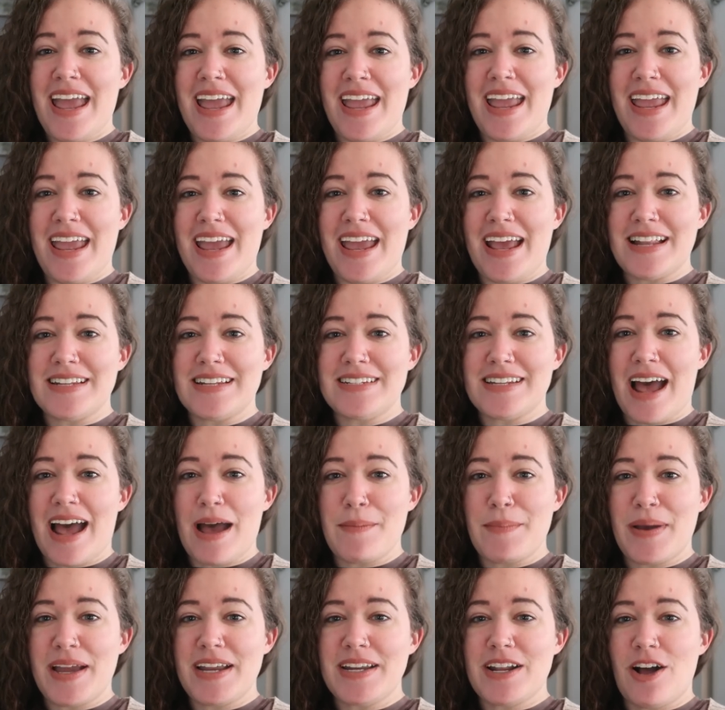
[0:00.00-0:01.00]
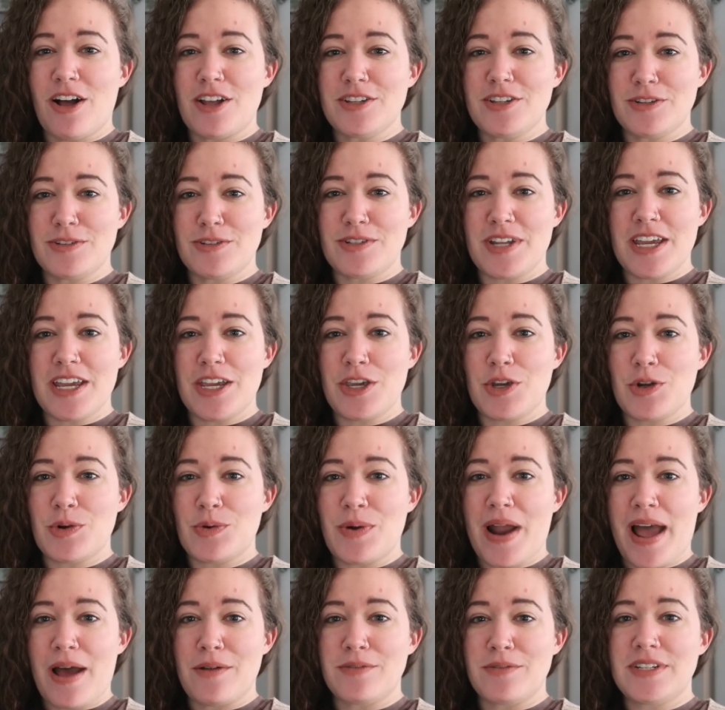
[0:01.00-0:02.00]
And I might also take you
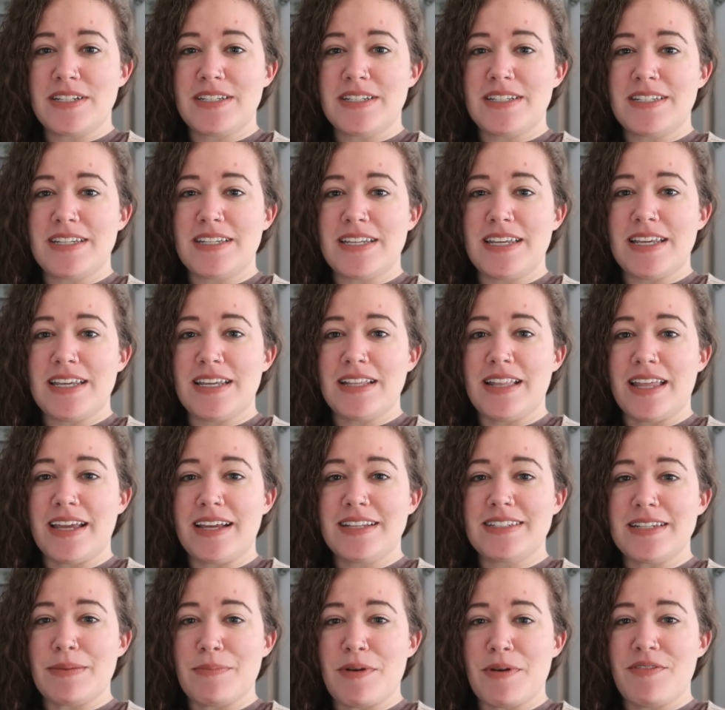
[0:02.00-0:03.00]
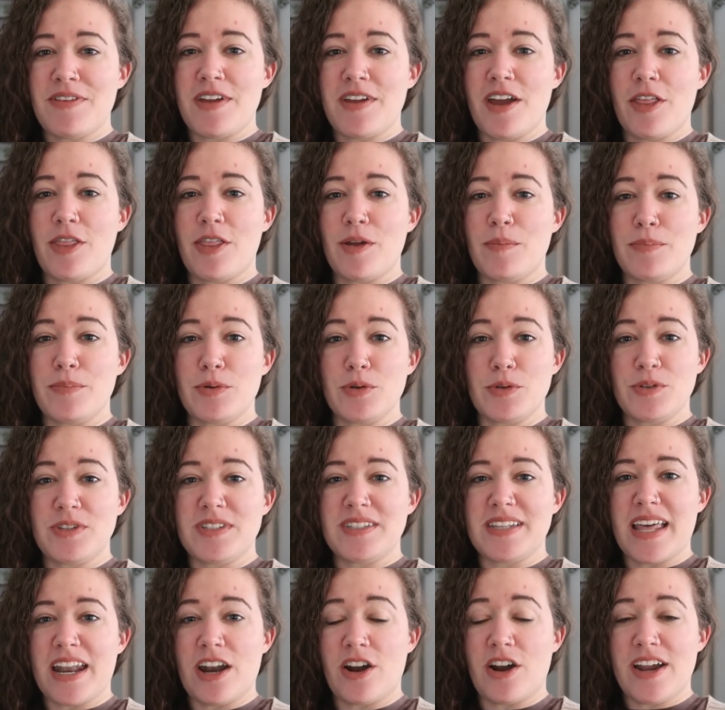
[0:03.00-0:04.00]
around to see like some of the other
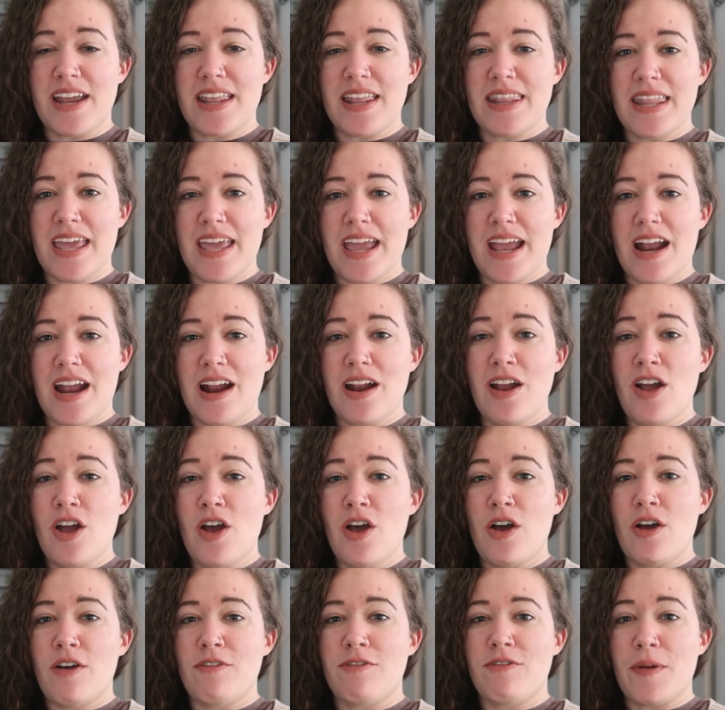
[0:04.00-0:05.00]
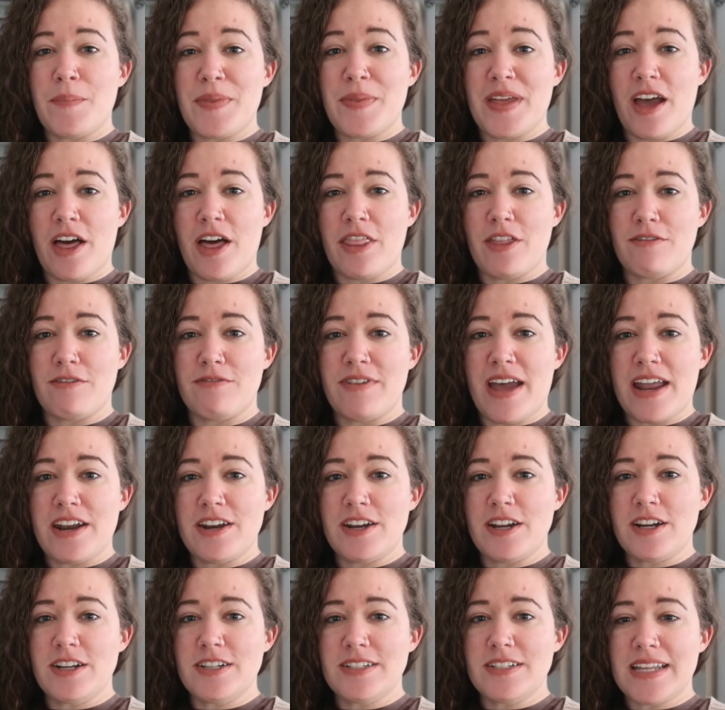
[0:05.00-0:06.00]
booths that are in there from the other
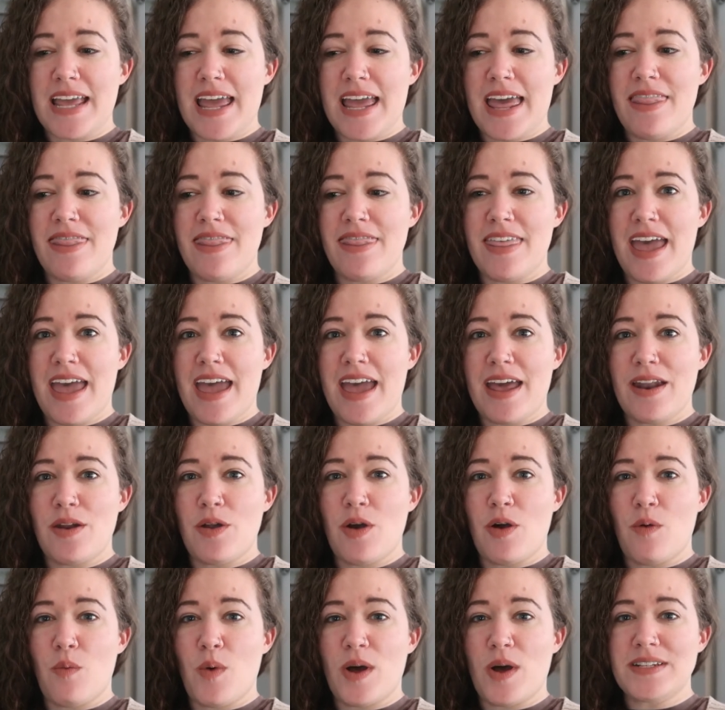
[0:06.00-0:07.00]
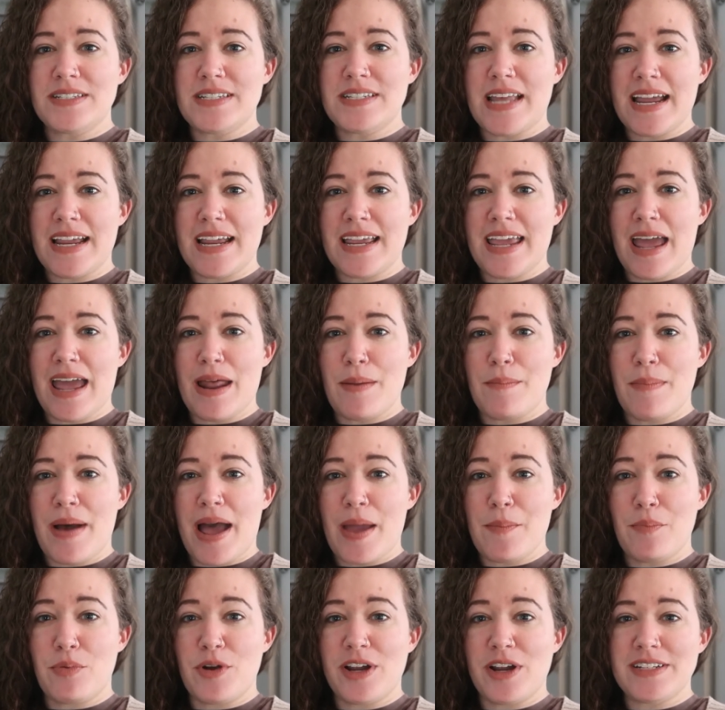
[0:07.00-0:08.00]
vendors. And then once I get
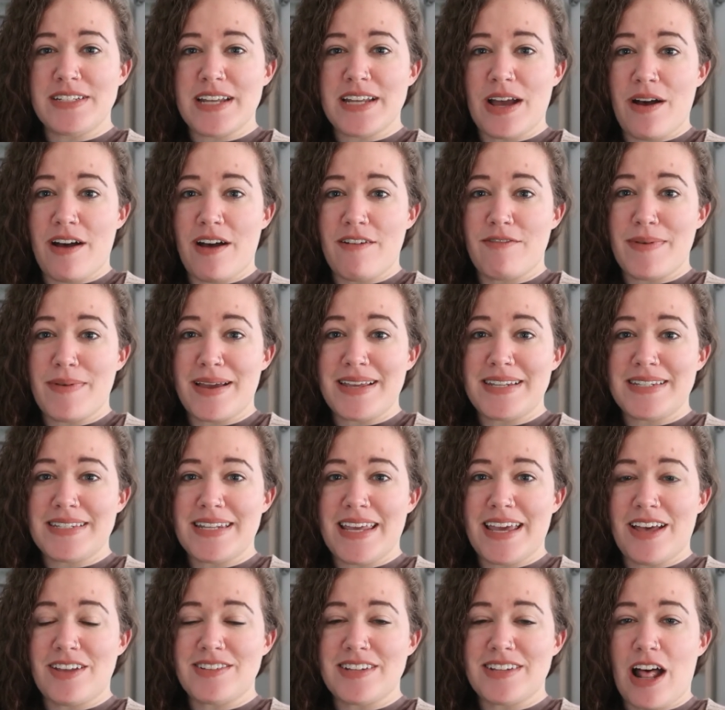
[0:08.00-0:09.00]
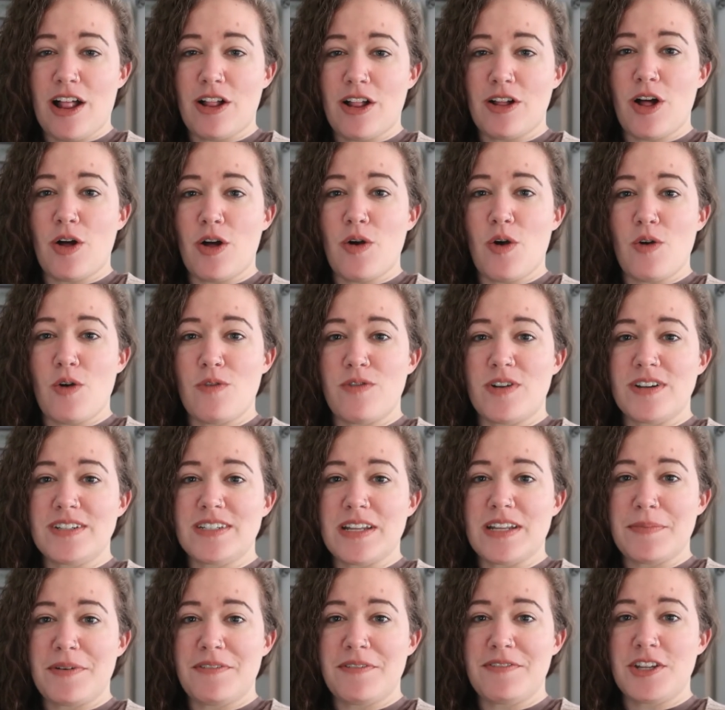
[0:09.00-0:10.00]
my printout of my sales, I'll go over
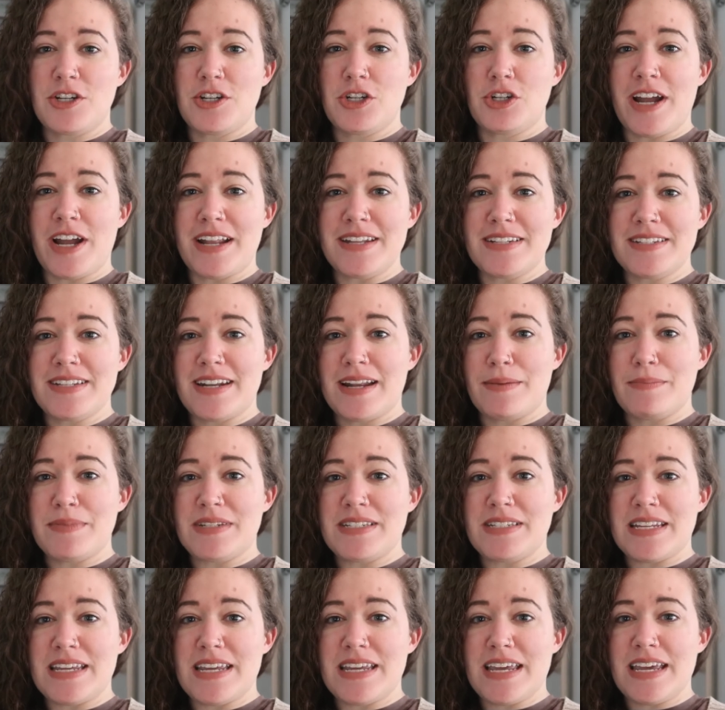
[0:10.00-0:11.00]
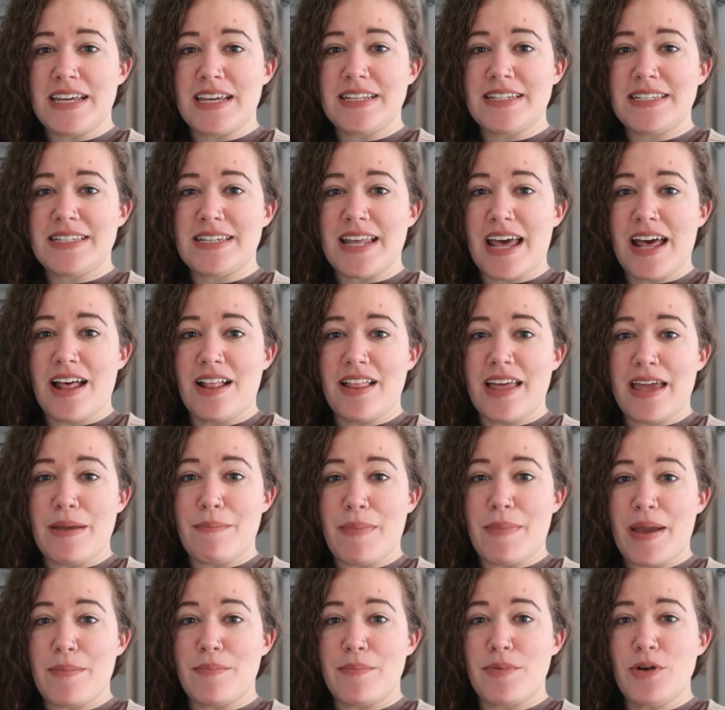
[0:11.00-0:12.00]
some of the trends that I'm seeing sell
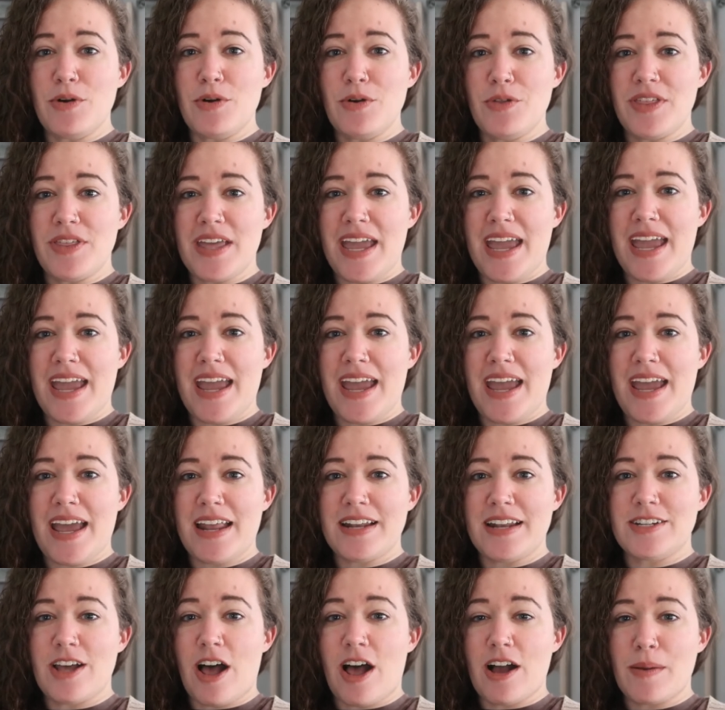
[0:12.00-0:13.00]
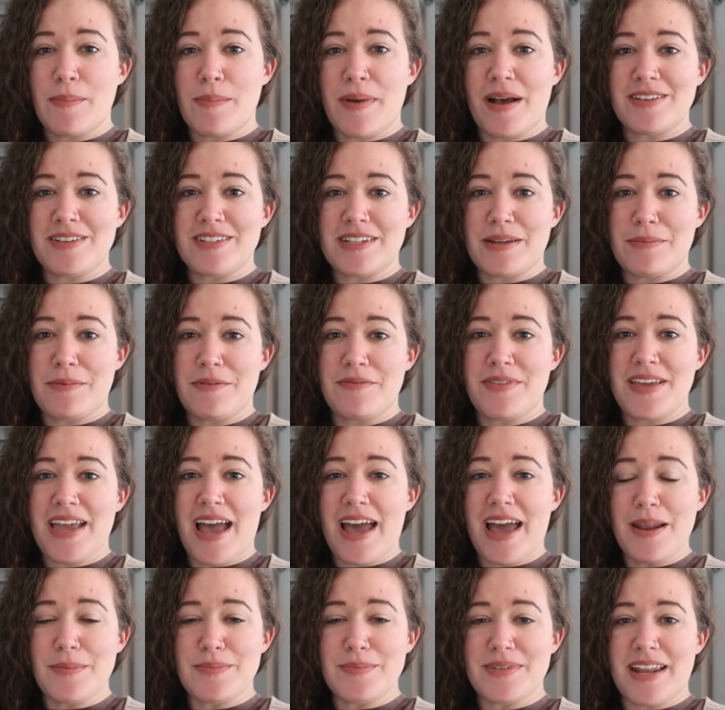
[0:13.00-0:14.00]
in my booth and talk about some of the
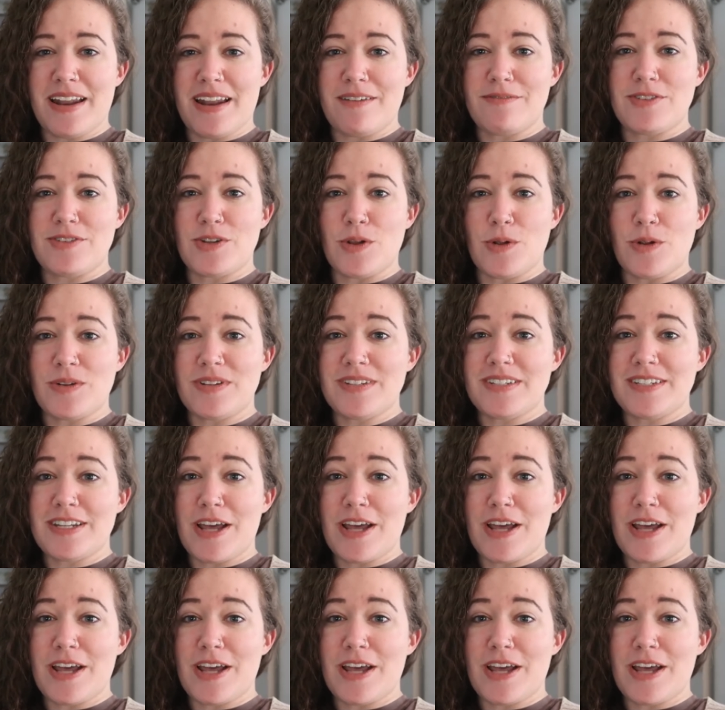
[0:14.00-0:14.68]
items that I've sold.